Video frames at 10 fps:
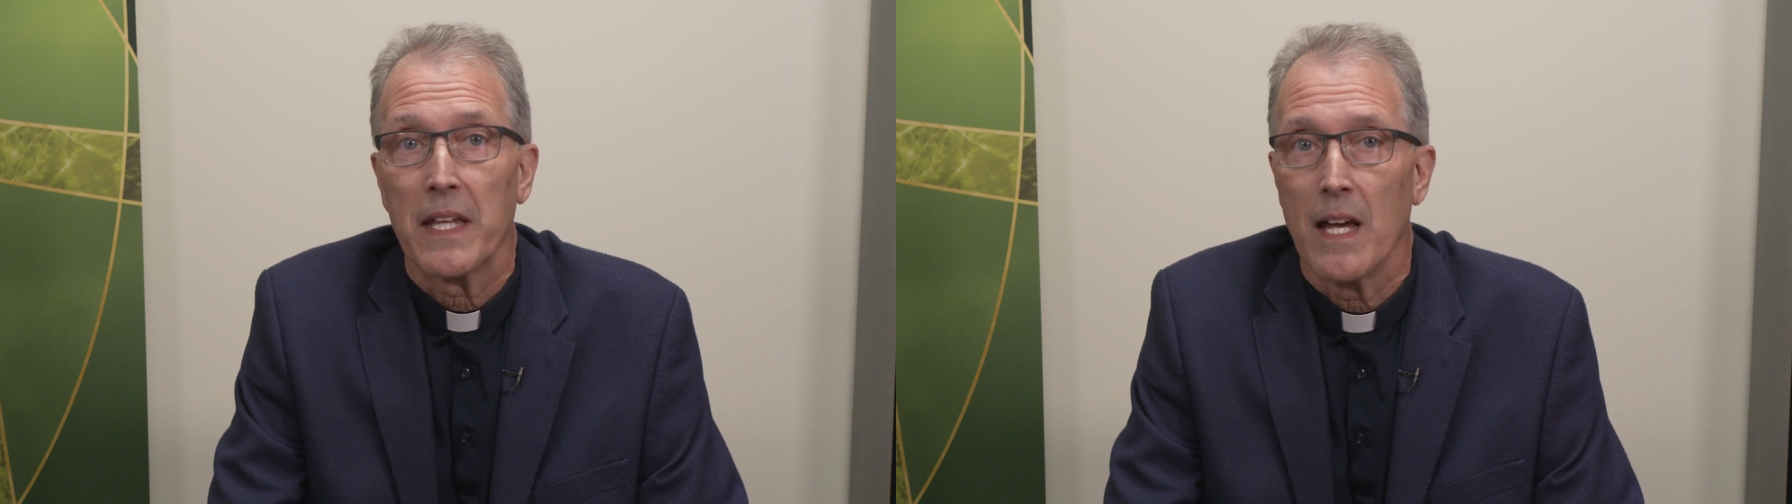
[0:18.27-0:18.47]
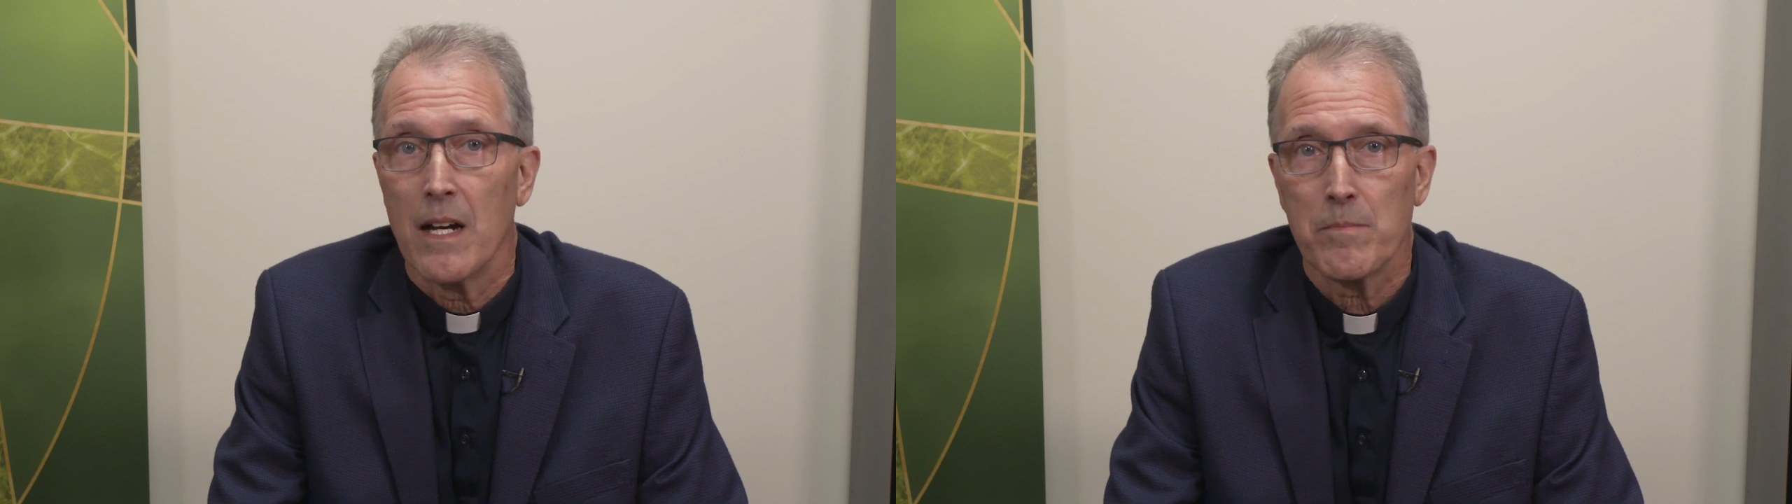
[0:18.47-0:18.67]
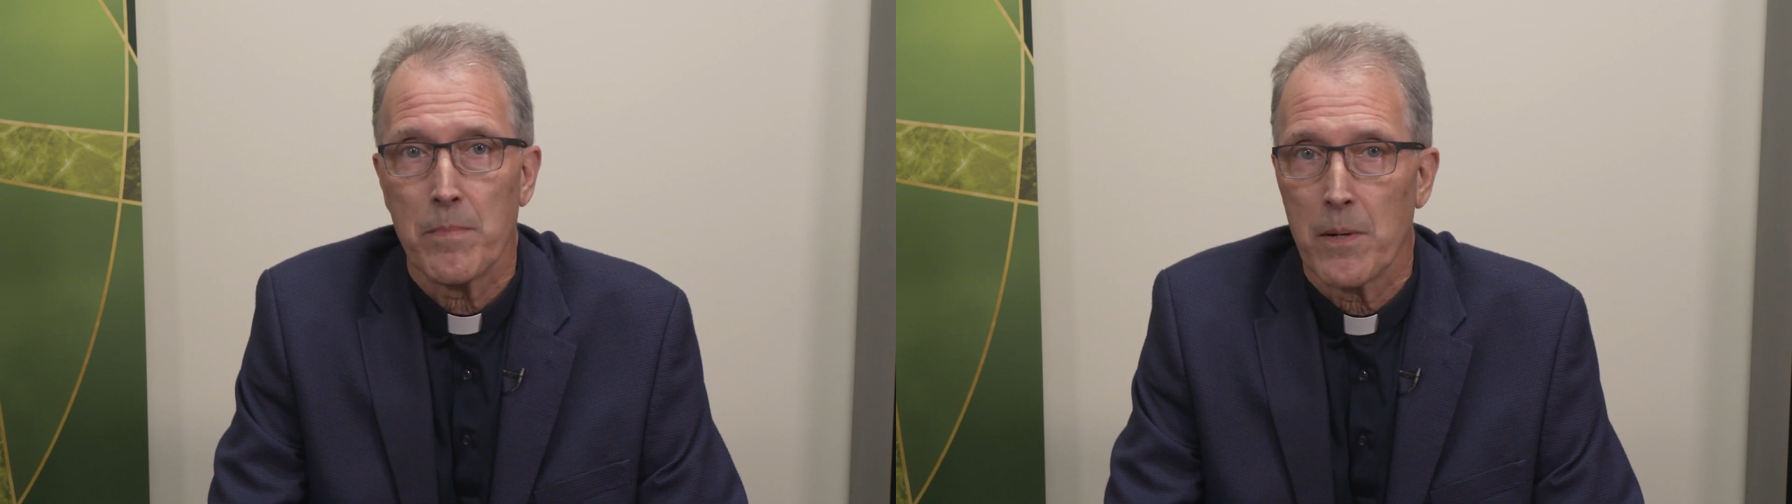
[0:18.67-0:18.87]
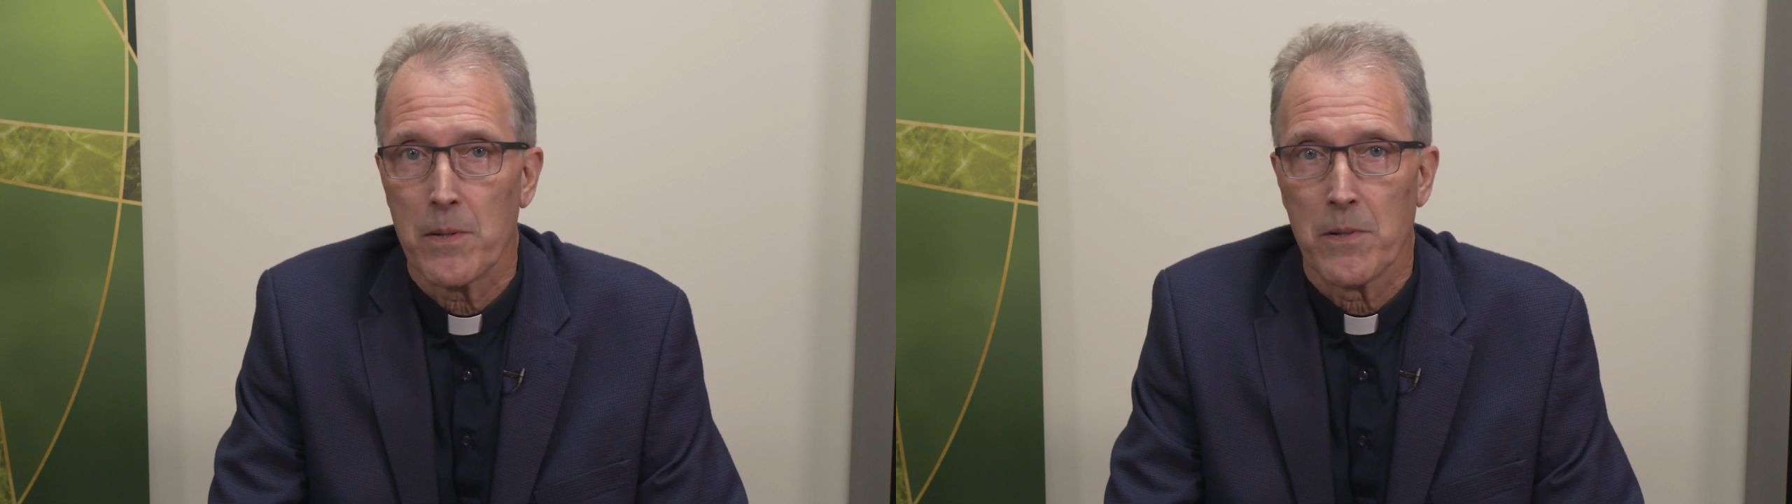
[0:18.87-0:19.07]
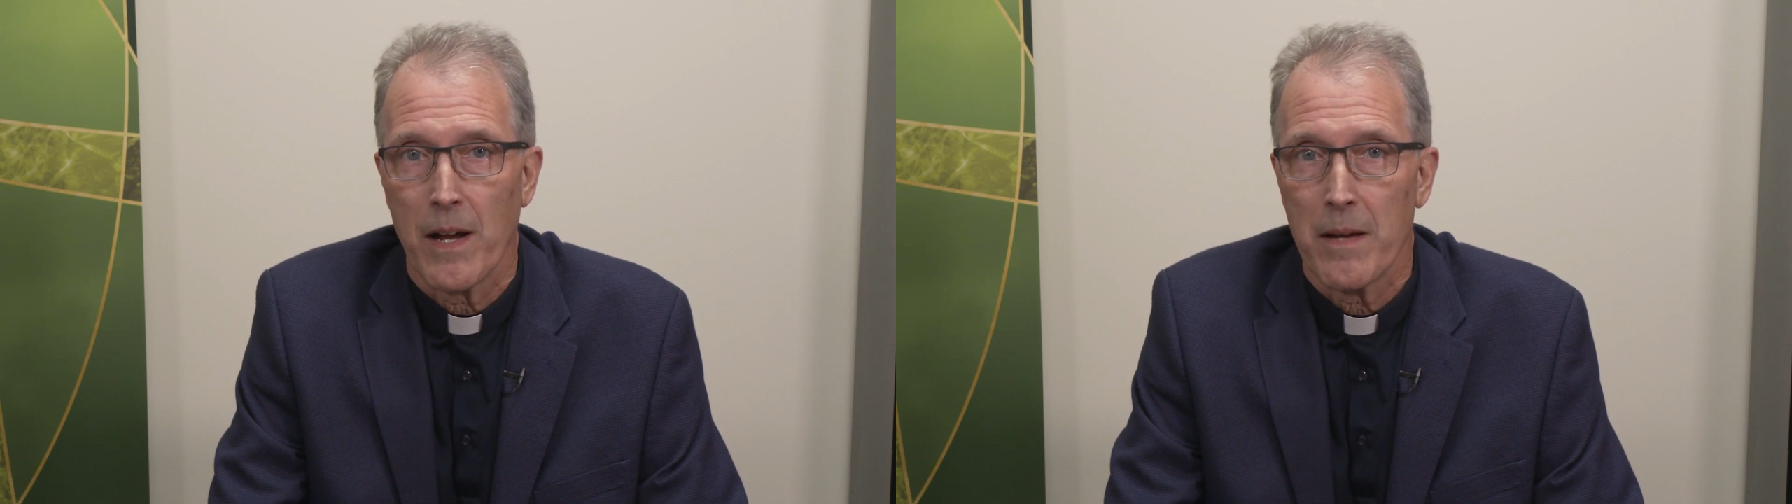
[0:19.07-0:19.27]
young
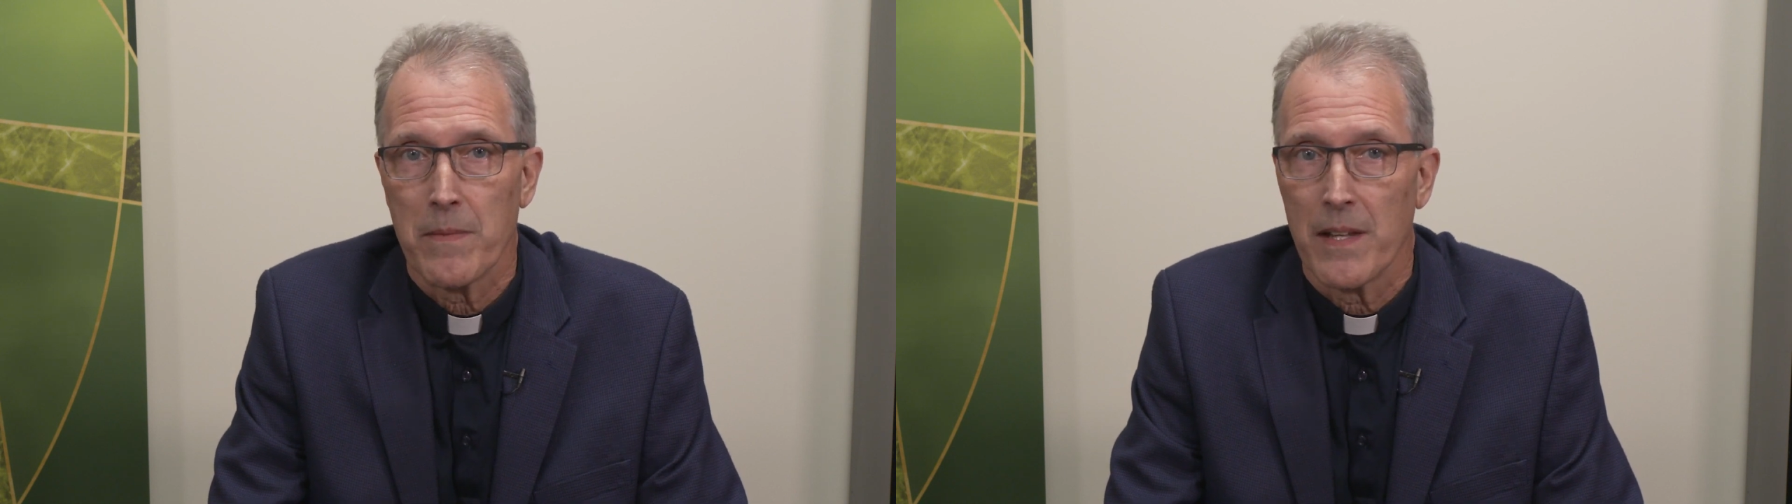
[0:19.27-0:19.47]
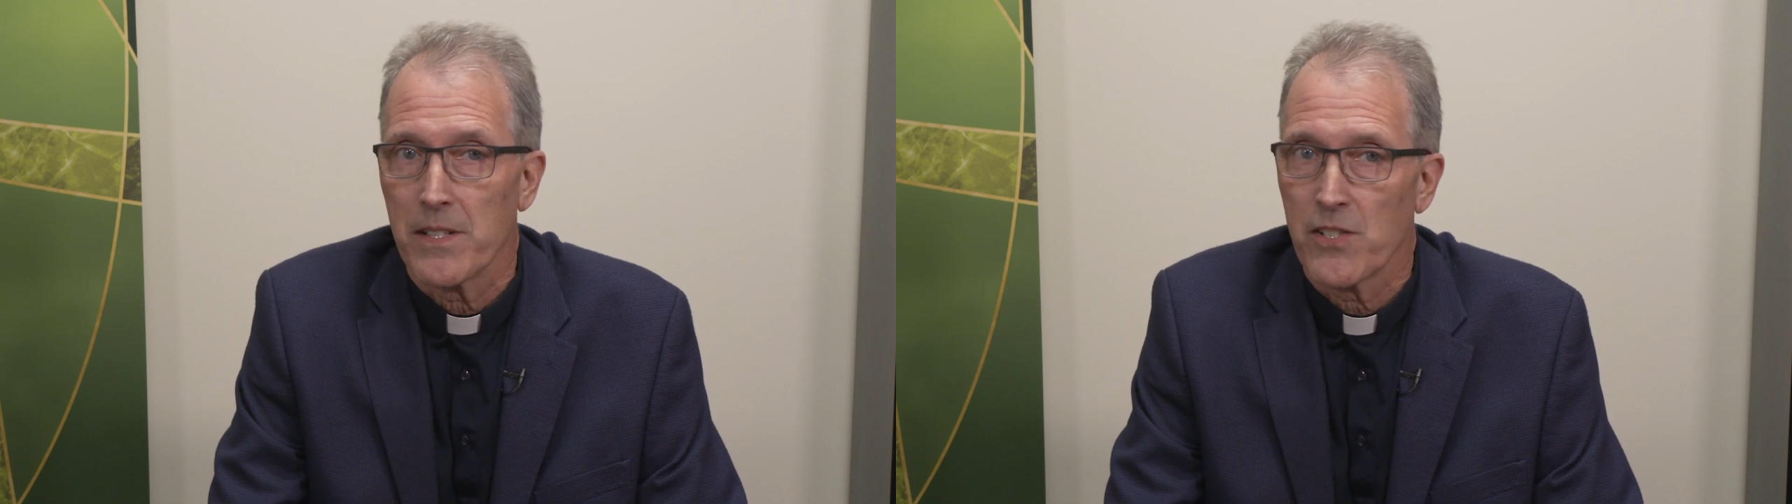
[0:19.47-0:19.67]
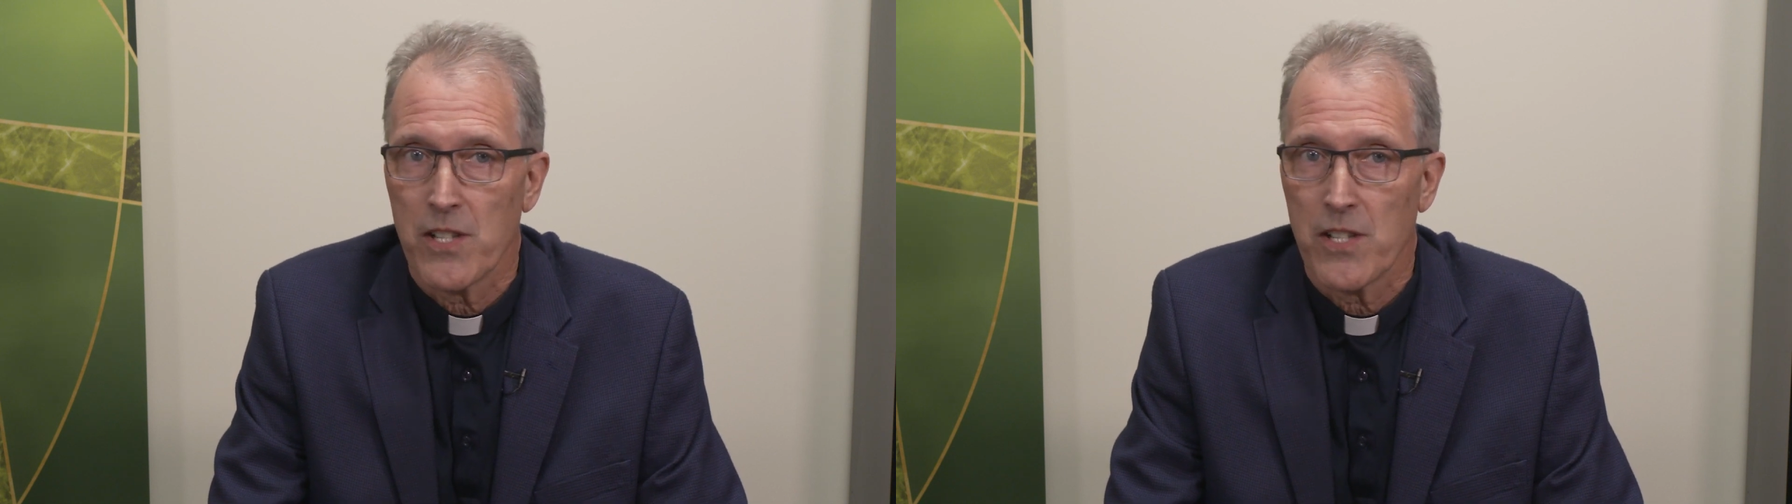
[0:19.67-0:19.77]
program that is